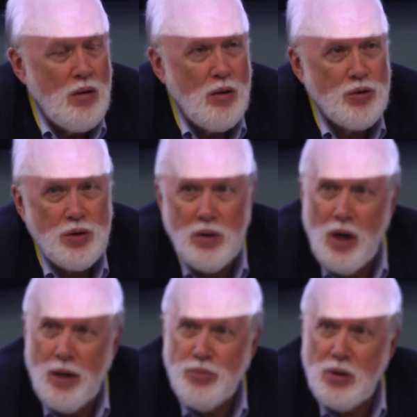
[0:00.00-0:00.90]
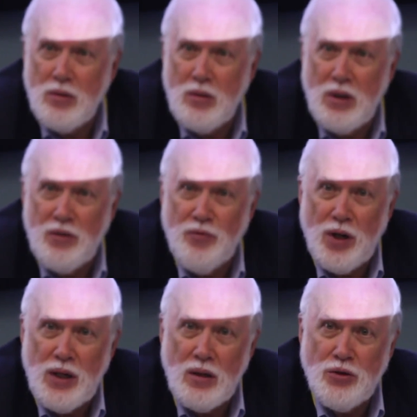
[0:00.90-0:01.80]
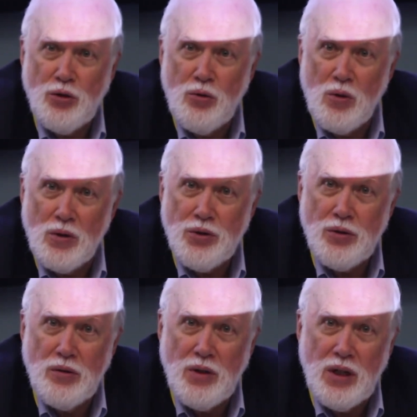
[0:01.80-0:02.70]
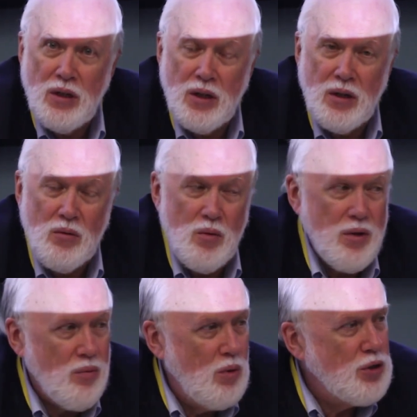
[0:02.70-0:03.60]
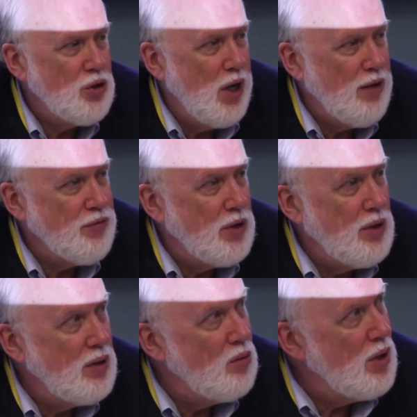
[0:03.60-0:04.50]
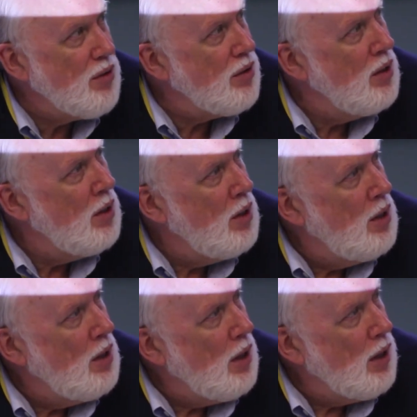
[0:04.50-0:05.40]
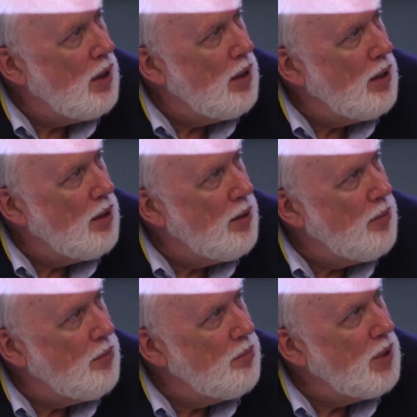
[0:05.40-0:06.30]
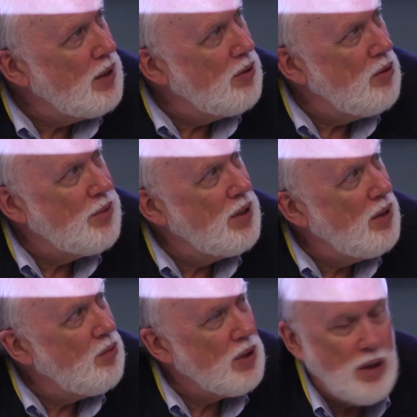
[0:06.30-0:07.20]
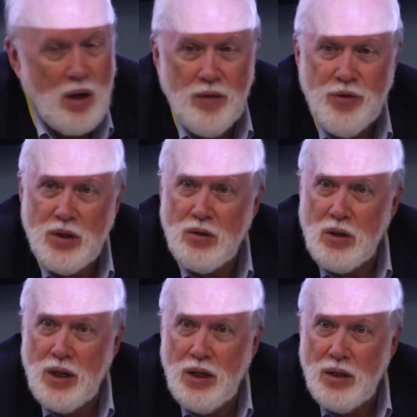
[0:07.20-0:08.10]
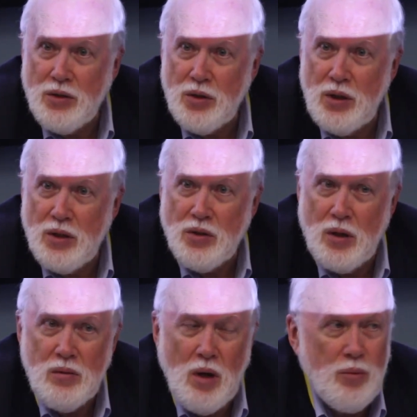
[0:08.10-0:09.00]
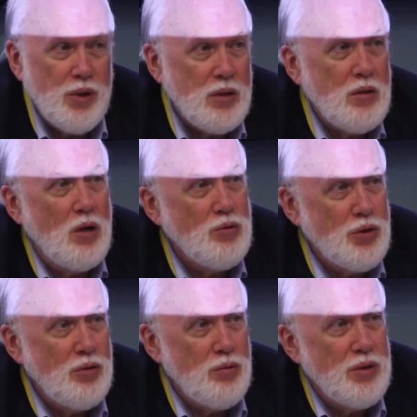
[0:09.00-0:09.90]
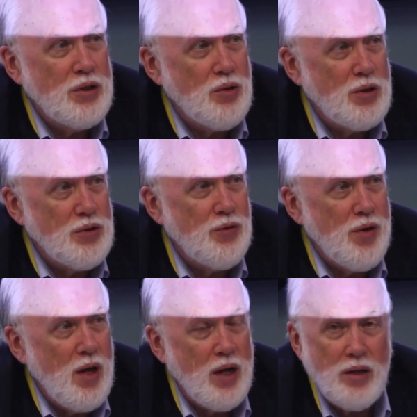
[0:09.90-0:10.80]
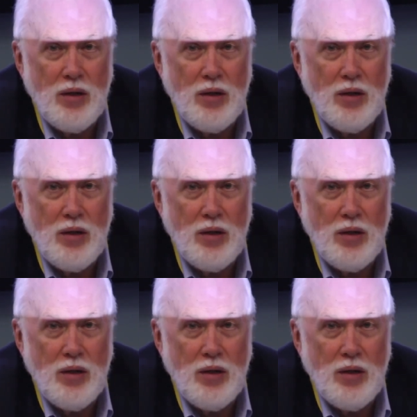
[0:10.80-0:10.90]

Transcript: Those are absolutely vital tools to dealing with what you have to deal with. Melanoma Network obviously is a real go-to resource for that.